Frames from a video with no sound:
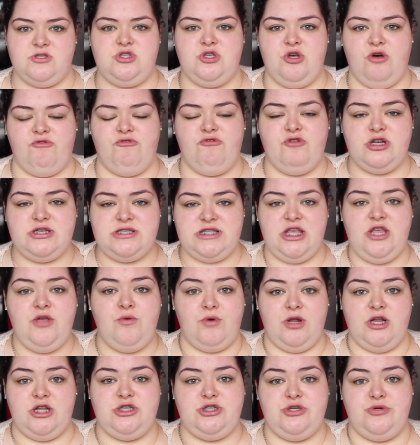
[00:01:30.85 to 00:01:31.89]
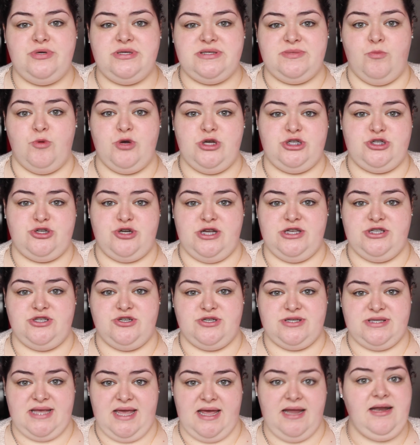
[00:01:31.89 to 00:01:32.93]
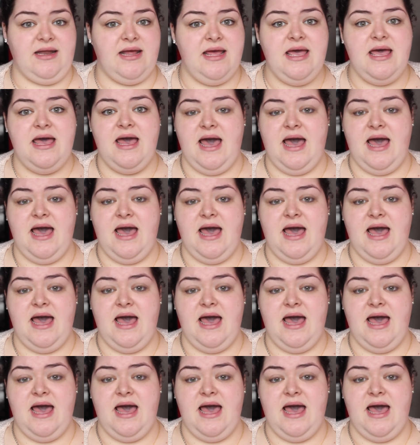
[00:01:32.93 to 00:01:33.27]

So first thing you want to do is moisturize your skin.